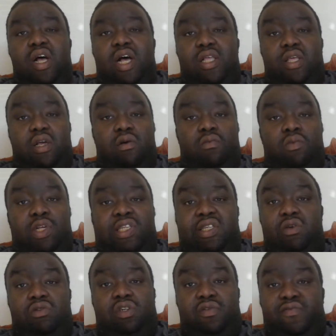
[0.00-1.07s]
I think we're
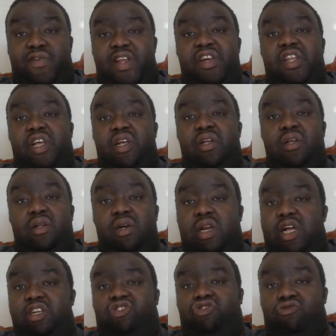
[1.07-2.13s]
still defending
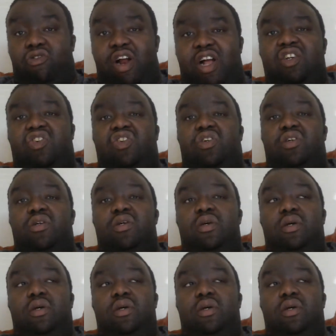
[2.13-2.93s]
like trash,